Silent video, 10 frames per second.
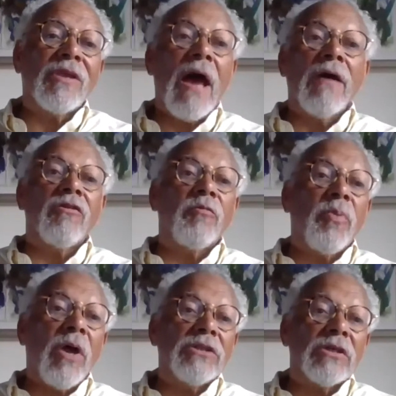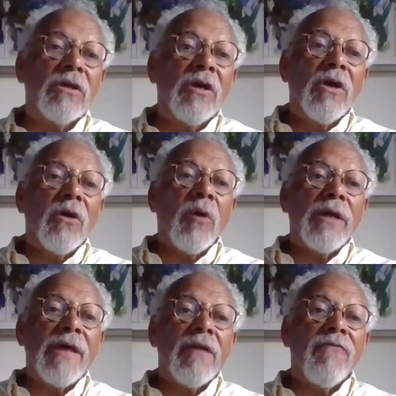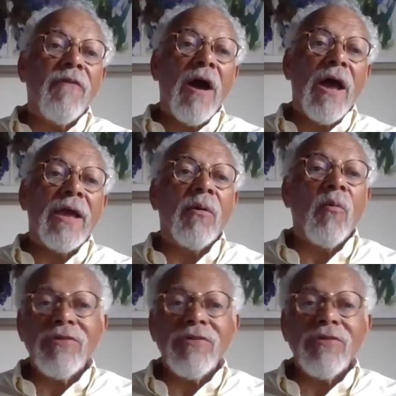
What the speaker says: calculus project, where identifying